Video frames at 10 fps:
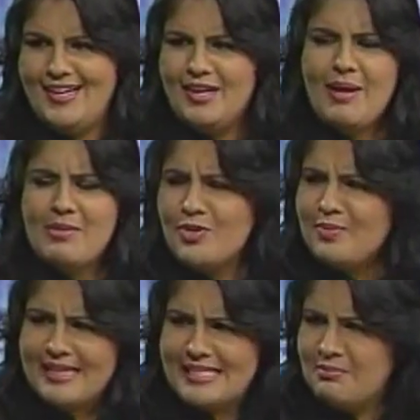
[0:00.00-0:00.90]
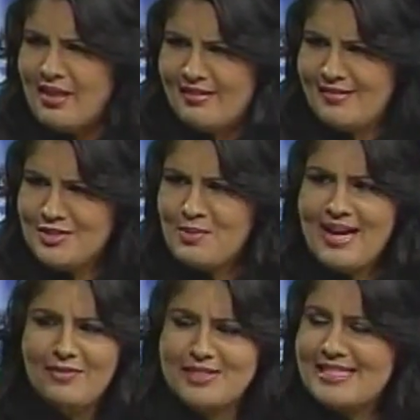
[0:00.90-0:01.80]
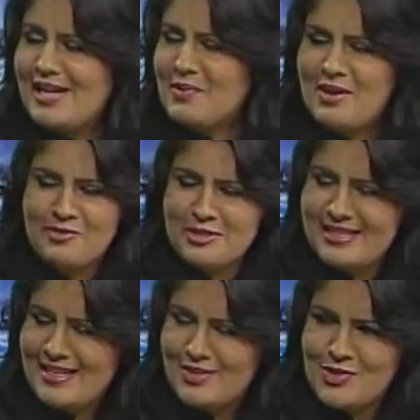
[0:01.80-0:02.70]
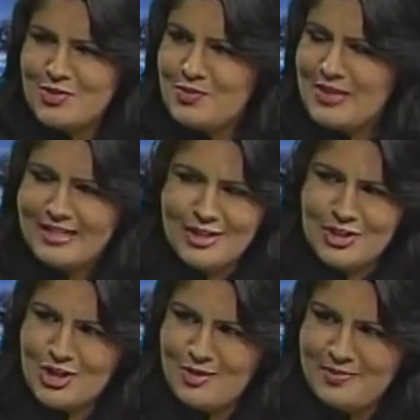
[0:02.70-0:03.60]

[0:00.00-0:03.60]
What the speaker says: Now, I'm nobody's mother. Do I have to tell you every day that you're doing a good job?